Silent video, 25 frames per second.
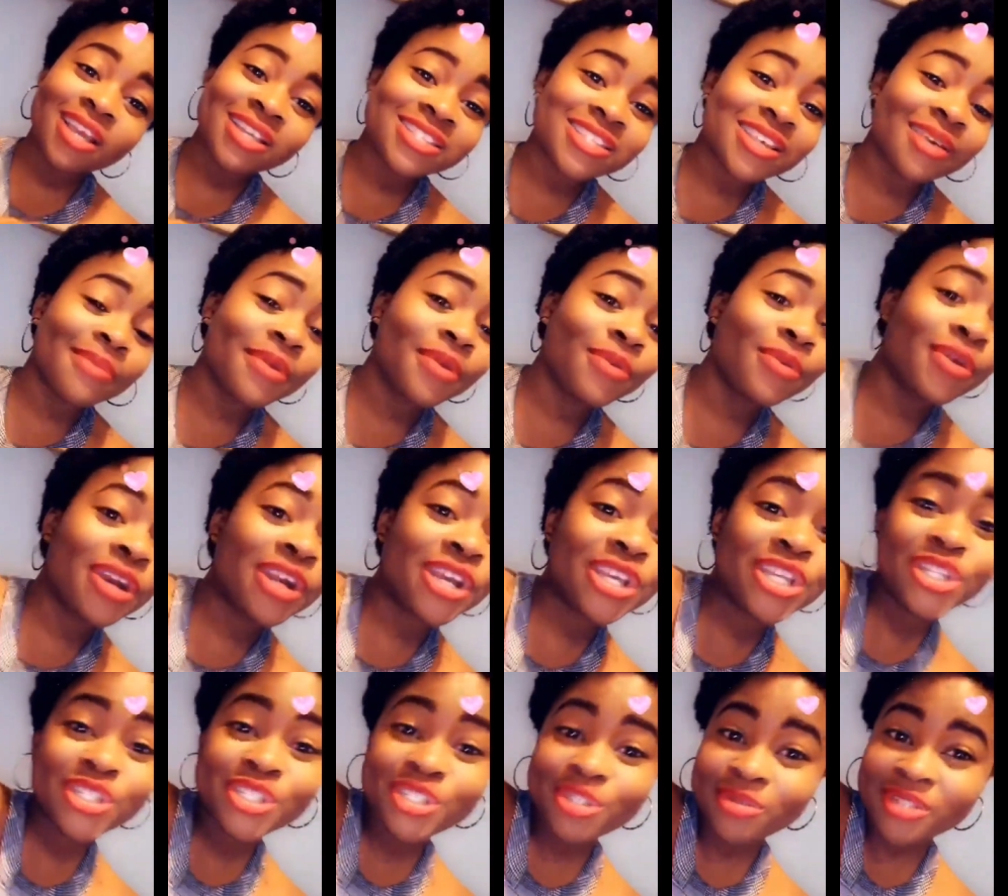coming with her
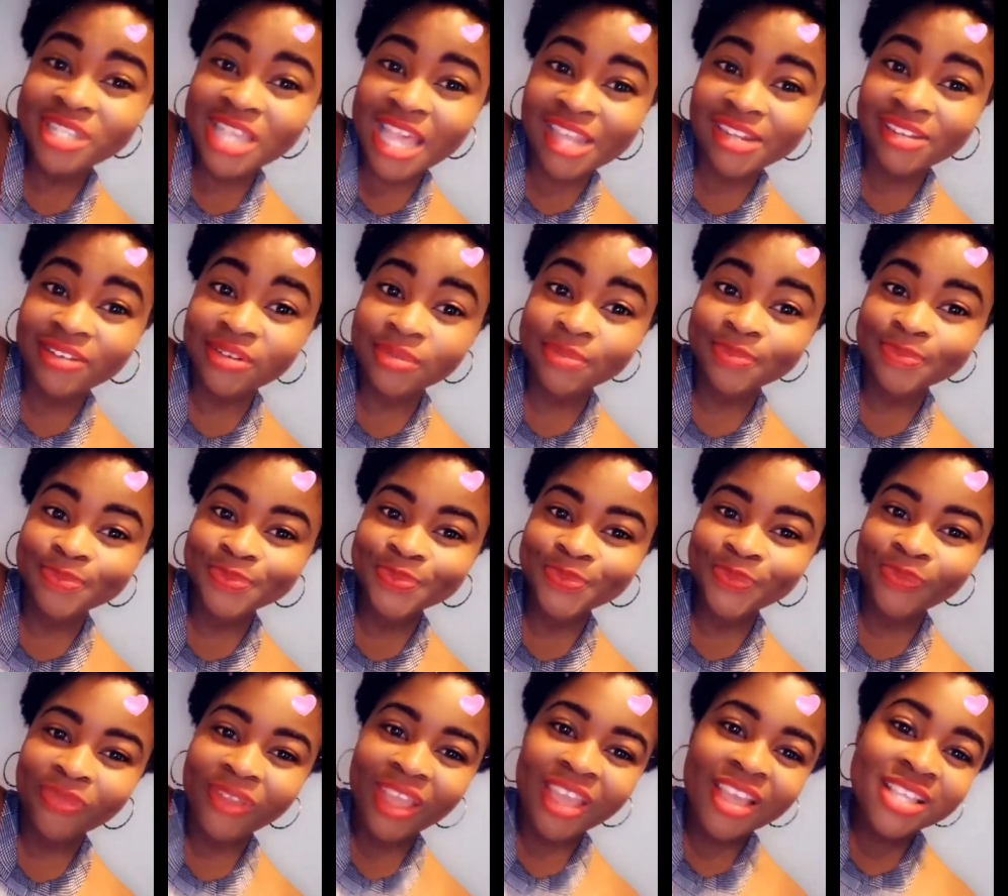YouTube channel.
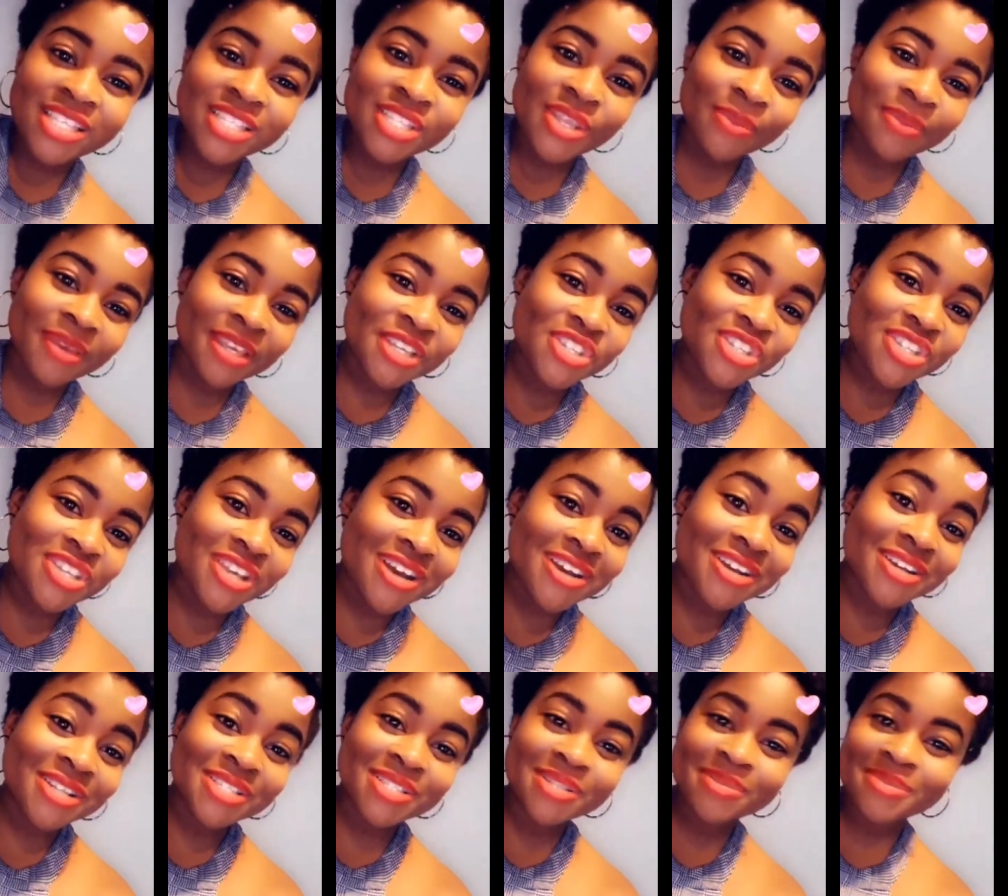So make sure y'all go
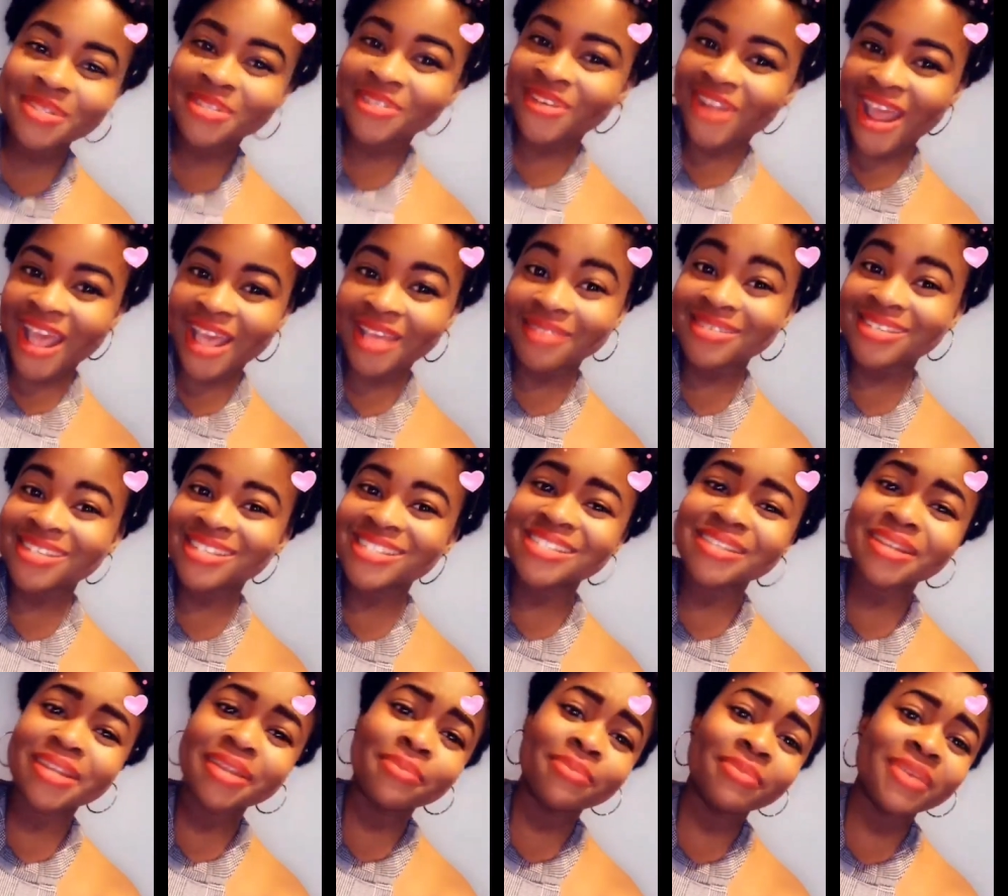subscribe. She's an
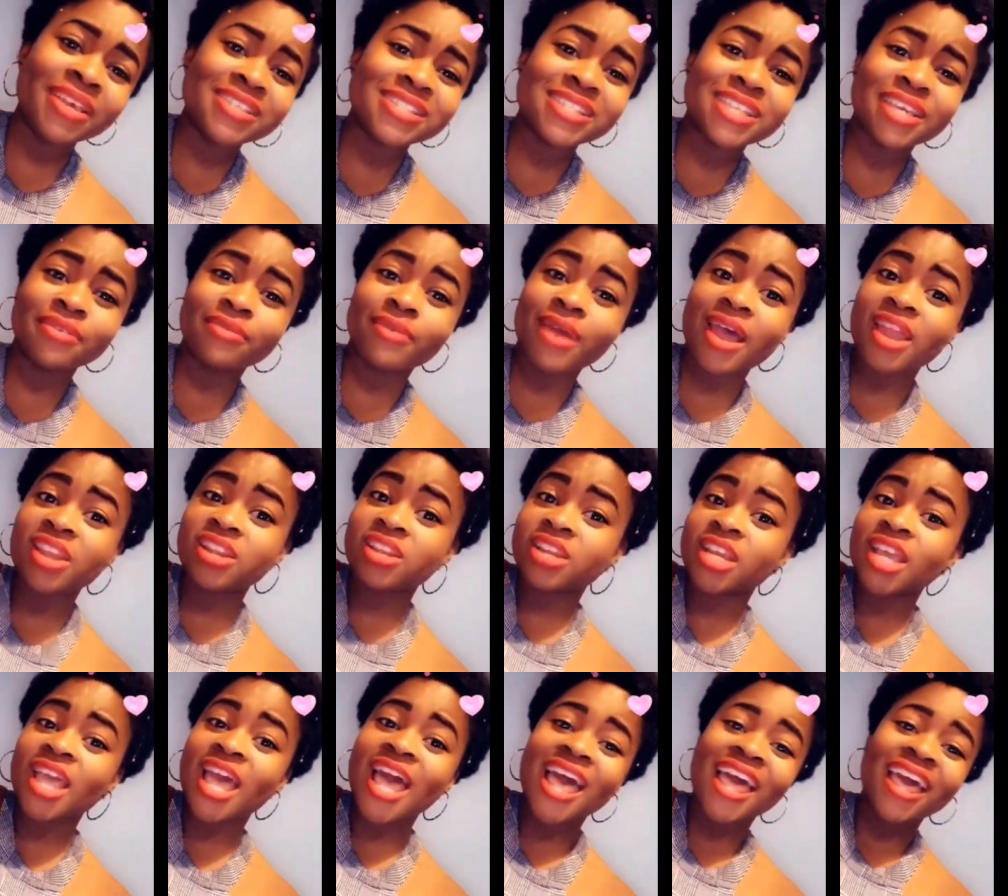amazing writer,
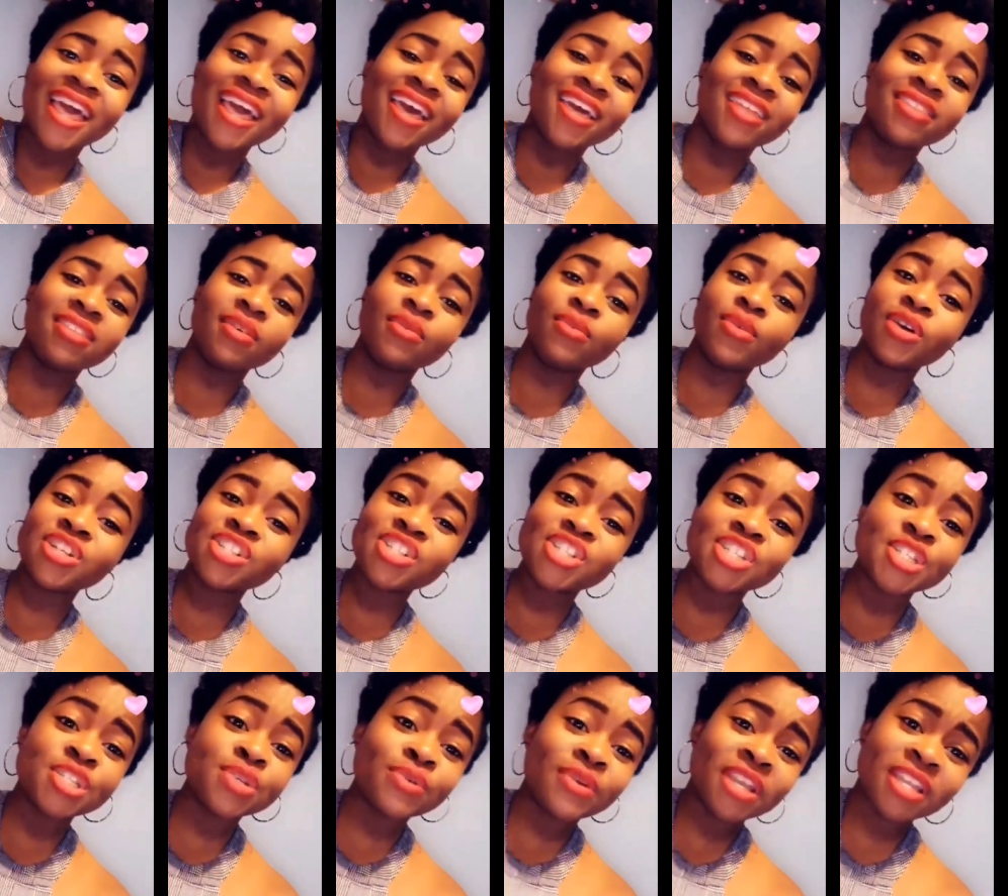and the work she's
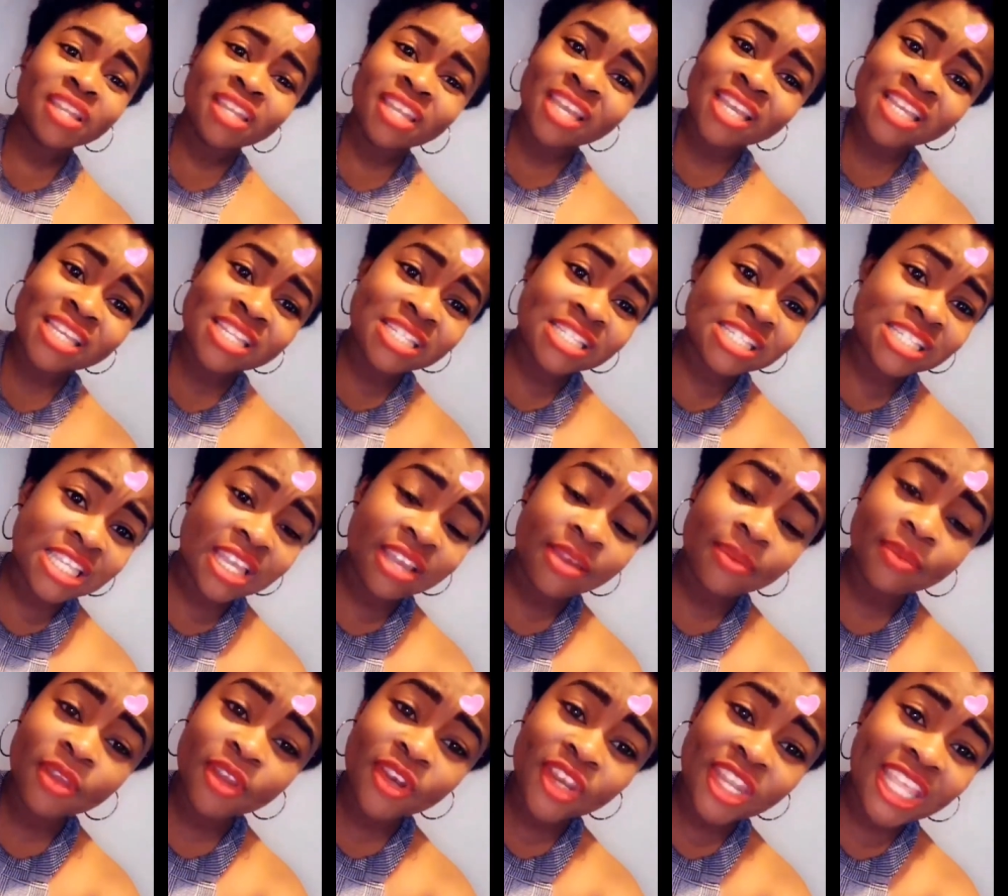doing in the Haitian
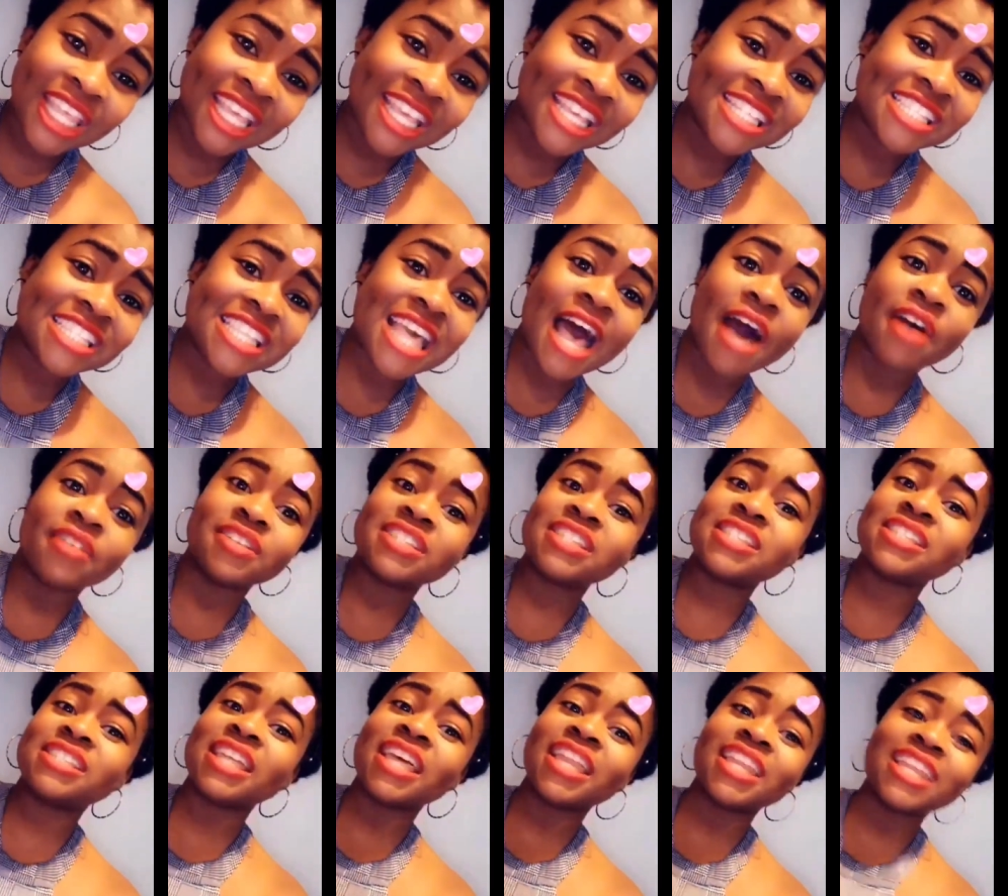community is
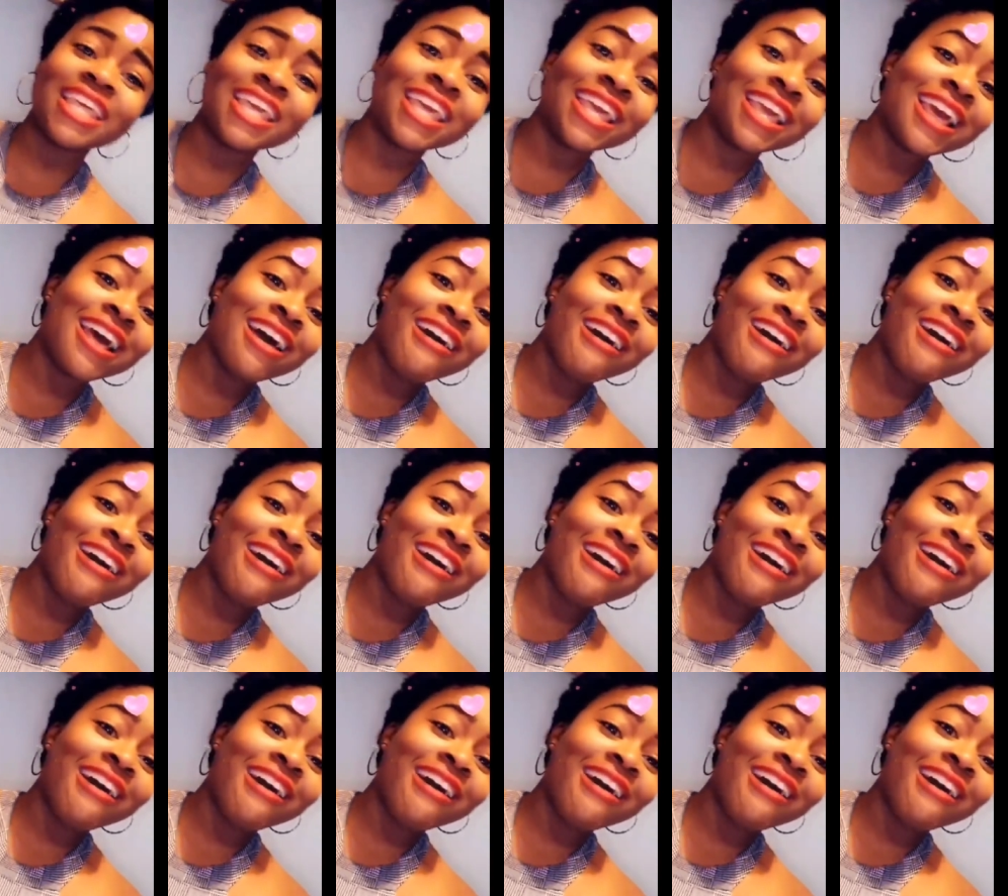outstanding.